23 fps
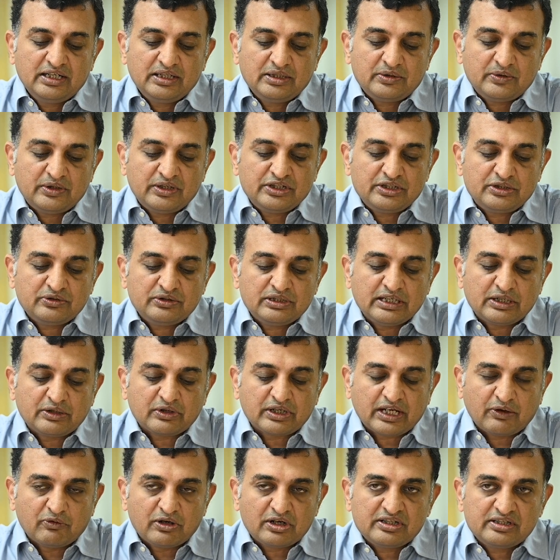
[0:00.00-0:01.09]
to ensure that,
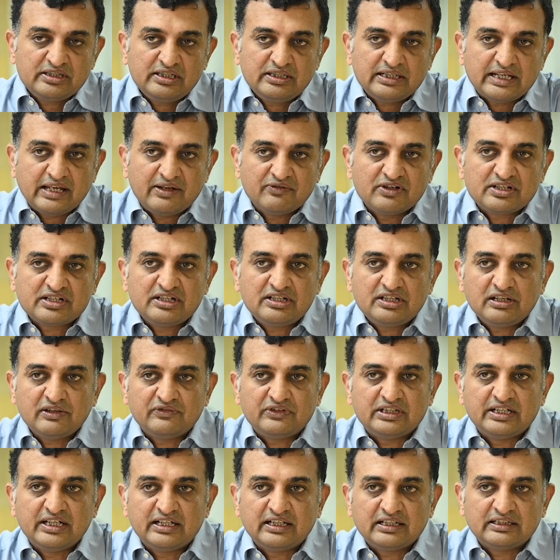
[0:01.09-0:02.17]
okay, what is the diversity of
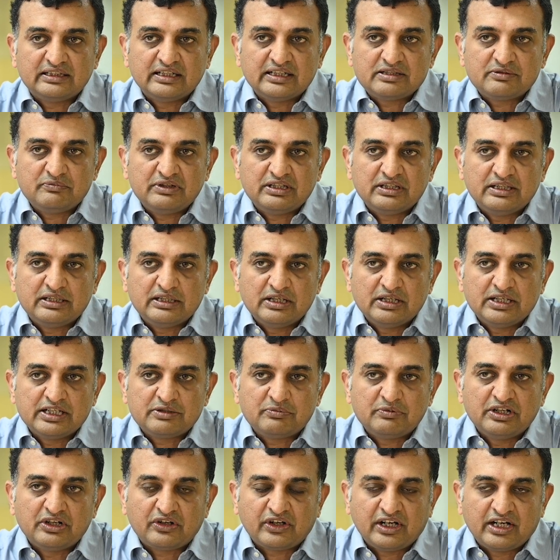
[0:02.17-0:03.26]
the data that it's
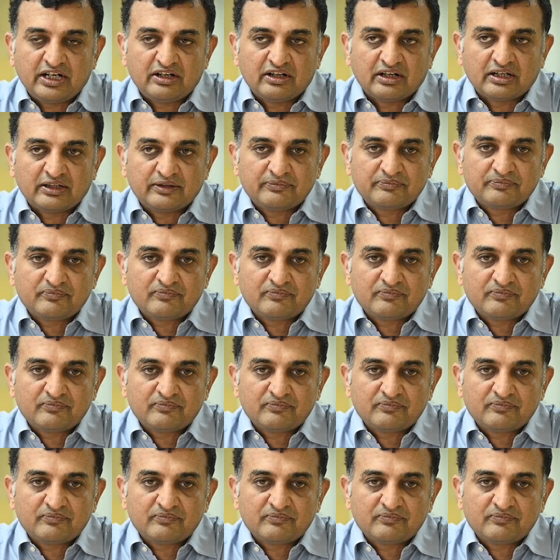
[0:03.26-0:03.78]
been trained on,